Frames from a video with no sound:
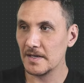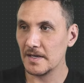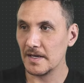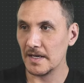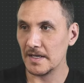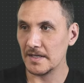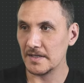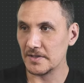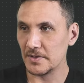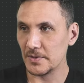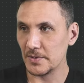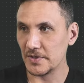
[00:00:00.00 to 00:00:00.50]

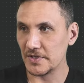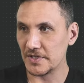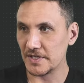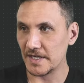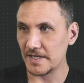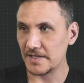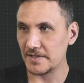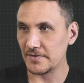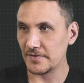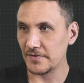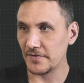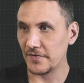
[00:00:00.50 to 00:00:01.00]
into a
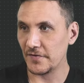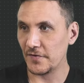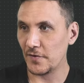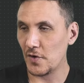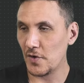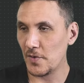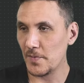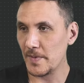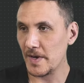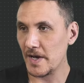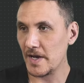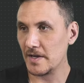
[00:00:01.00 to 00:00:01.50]
JSON
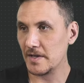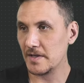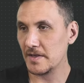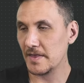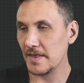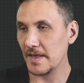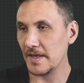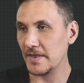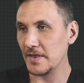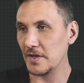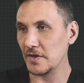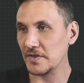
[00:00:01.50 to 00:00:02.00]
format.
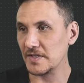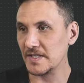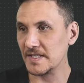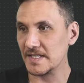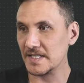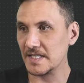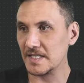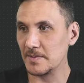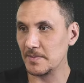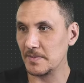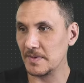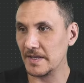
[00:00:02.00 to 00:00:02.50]
Then they'll
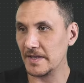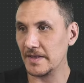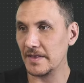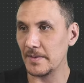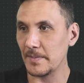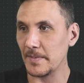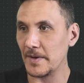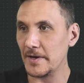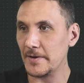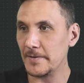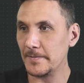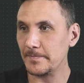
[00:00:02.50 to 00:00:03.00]
split
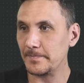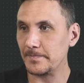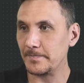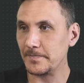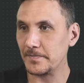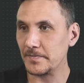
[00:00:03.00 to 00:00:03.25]
them out.